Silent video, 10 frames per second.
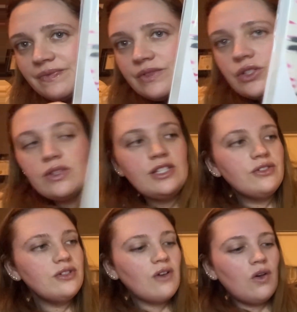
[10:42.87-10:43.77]
So these
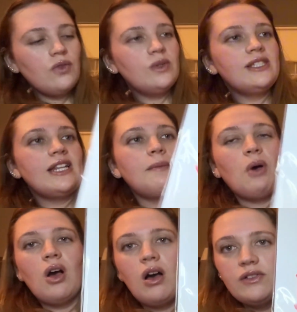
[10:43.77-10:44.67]
are all the ones that I
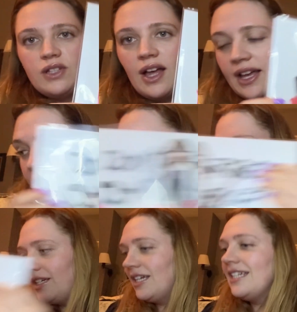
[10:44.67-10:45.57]
bought online.
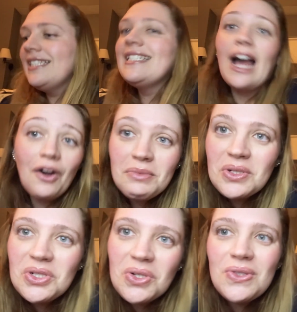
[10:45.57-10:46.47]
Now I'm going
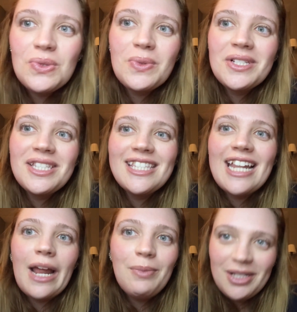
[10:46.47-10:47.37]
to show you the ones
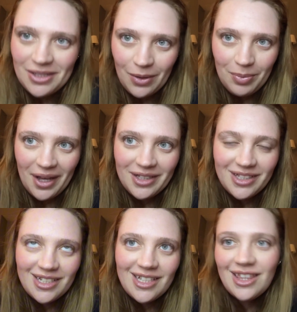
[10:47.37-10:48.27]
that I picked up at
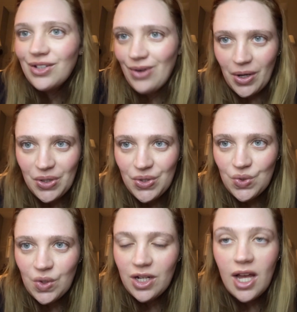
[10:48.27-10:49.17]
the record
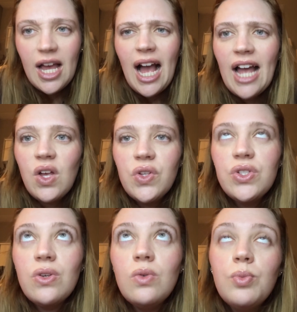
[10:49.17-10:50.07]
store. I
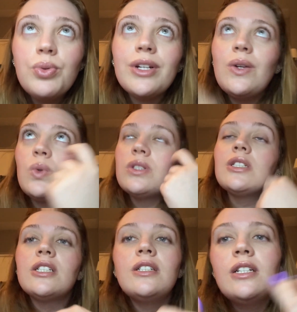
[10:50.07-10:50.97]
also
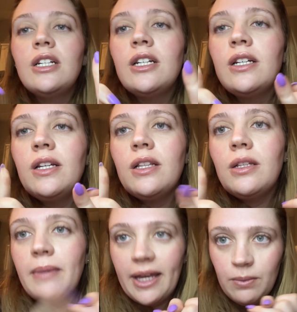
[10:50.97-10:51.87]
pre-ordered the
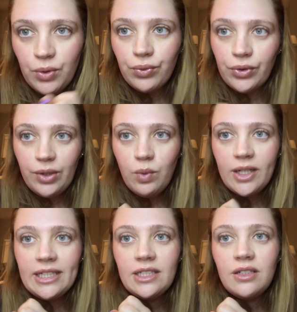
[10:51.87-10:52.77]
Megan Maroney
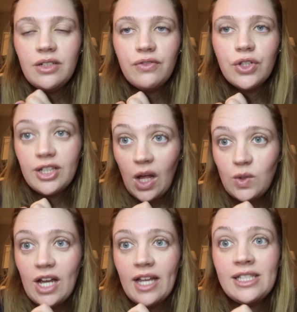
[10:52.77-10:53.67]
one for
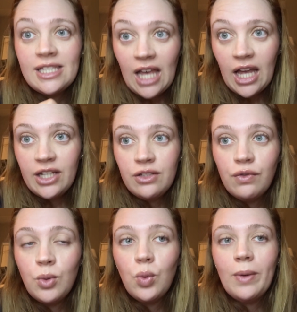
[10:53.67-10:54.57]
Cloud9 signed
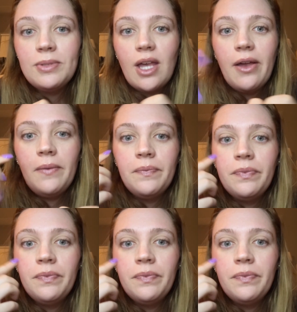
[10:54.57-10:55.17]
from her website.